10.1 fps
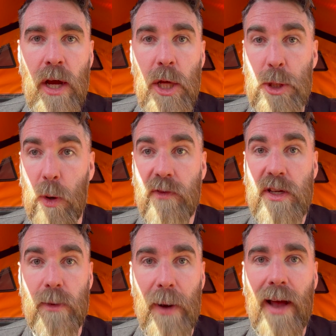So
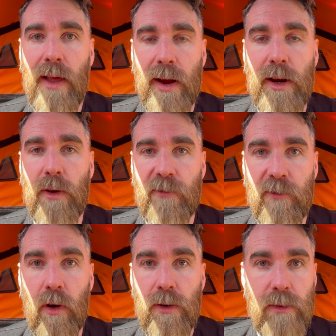obviously by lying on
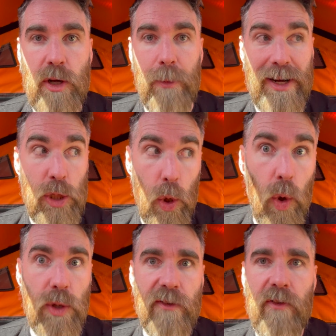front, you know, my
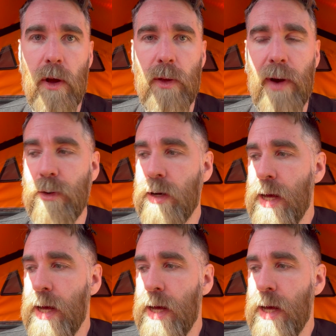toes are further out.